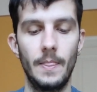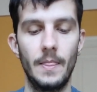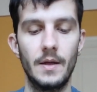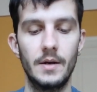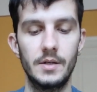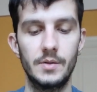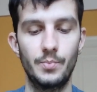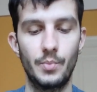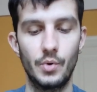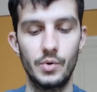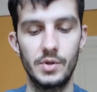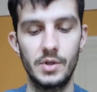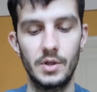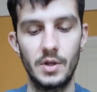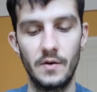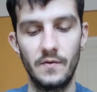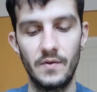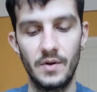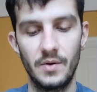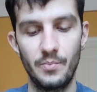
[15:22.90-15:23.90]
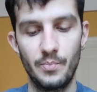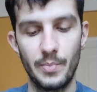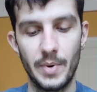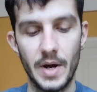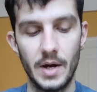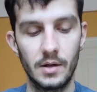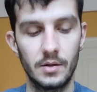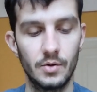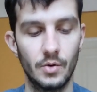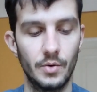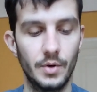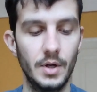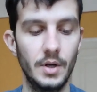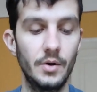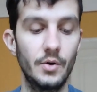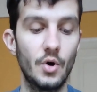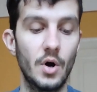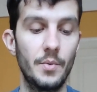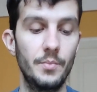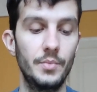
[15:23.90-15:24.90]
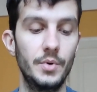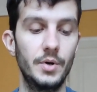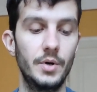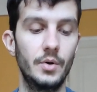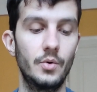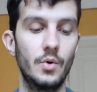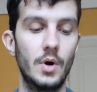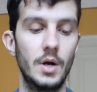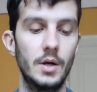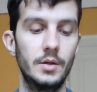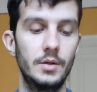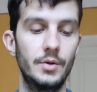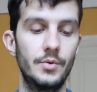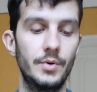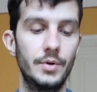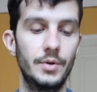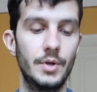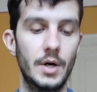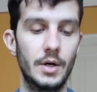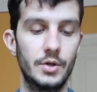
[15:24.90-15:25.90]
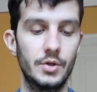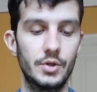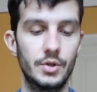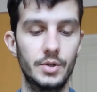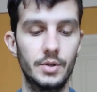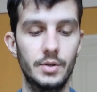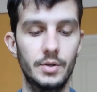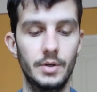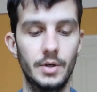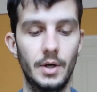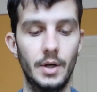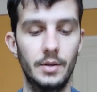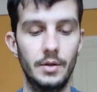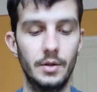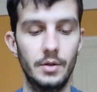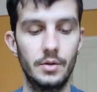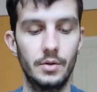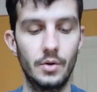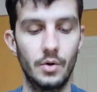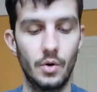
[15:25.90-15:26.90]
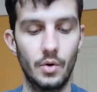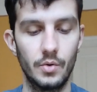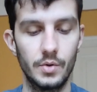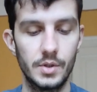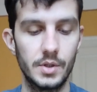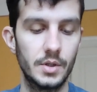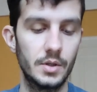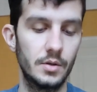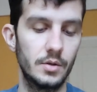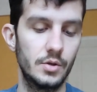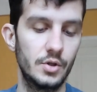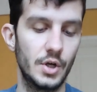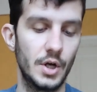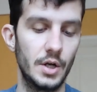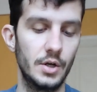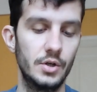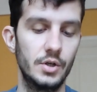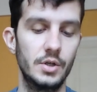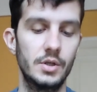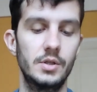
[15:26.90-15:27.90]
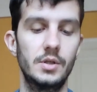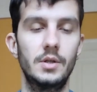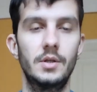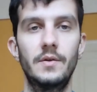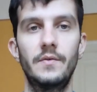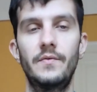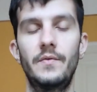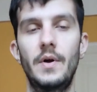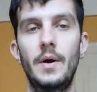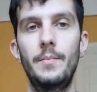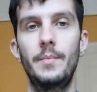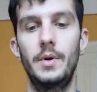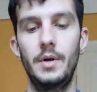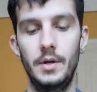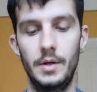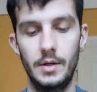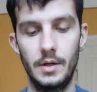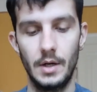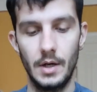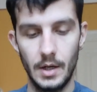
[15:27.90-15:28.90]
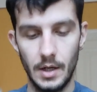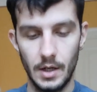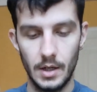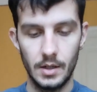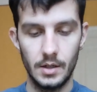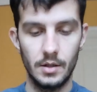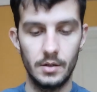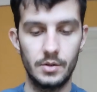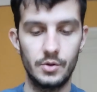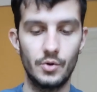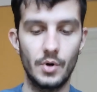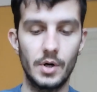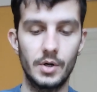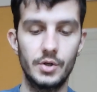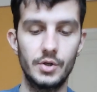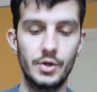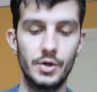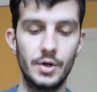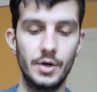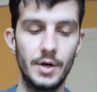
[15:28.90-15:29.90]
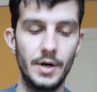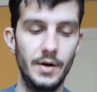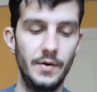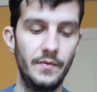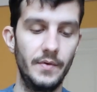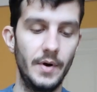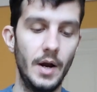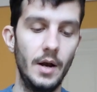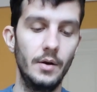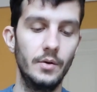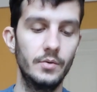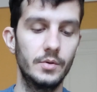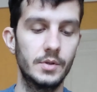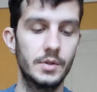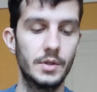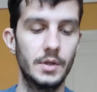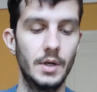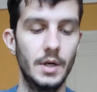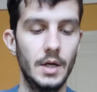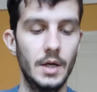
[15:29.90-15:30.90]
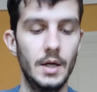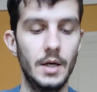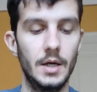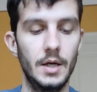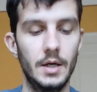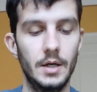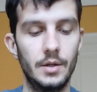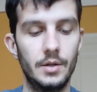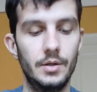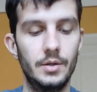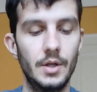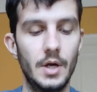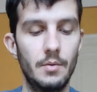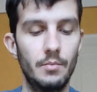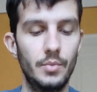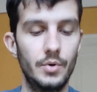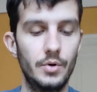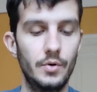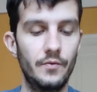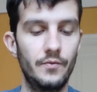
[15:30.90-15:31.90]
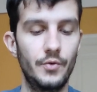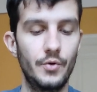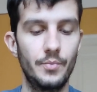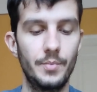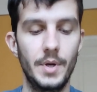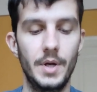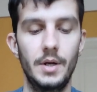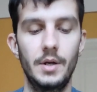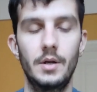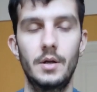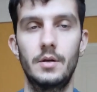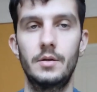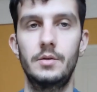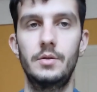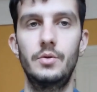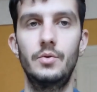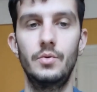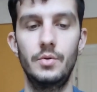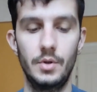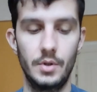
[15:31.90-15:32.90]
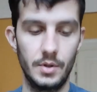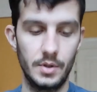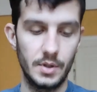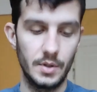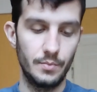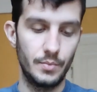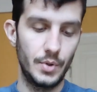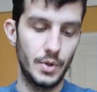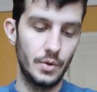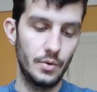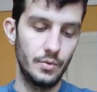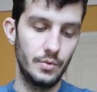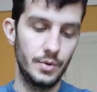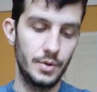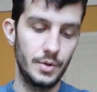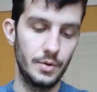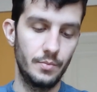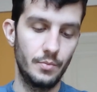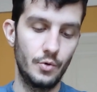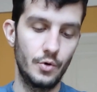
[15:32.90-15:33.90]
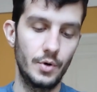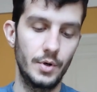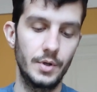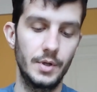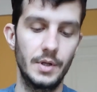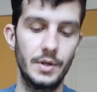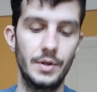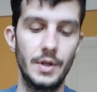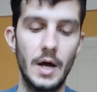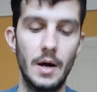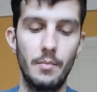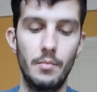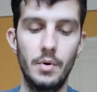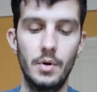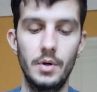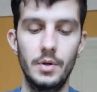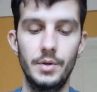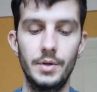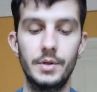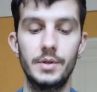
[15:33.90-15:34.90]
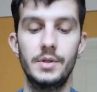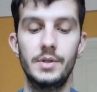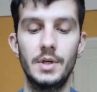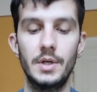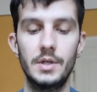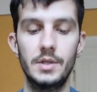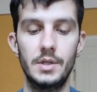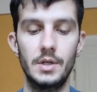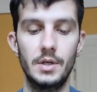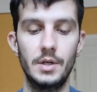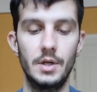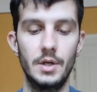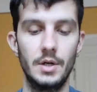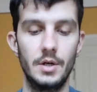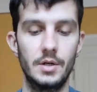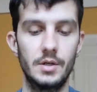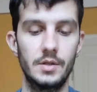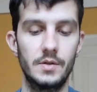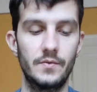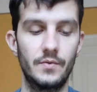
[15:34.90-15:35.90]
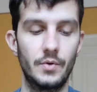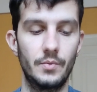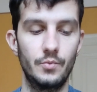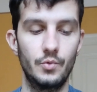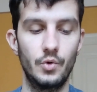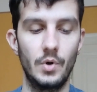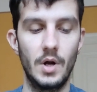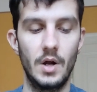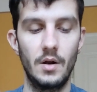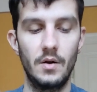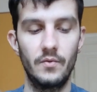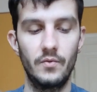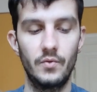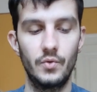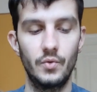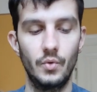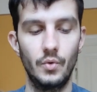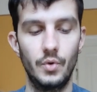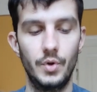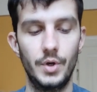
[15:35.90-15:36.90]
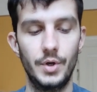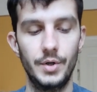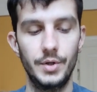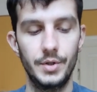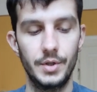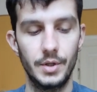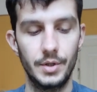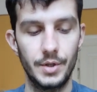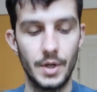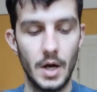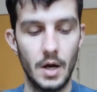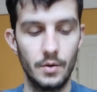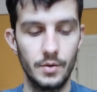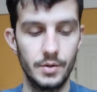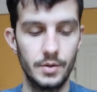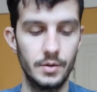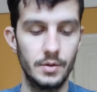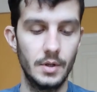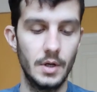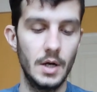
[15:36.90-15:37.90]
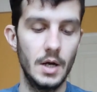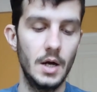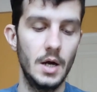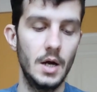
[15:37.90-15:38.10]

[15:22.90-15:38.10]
There is positive impact on income inequality reduction, and it caused changes in the family structure and values. The number of Romanian students abroad more than doubled in 16 years, from 12 to 30,000.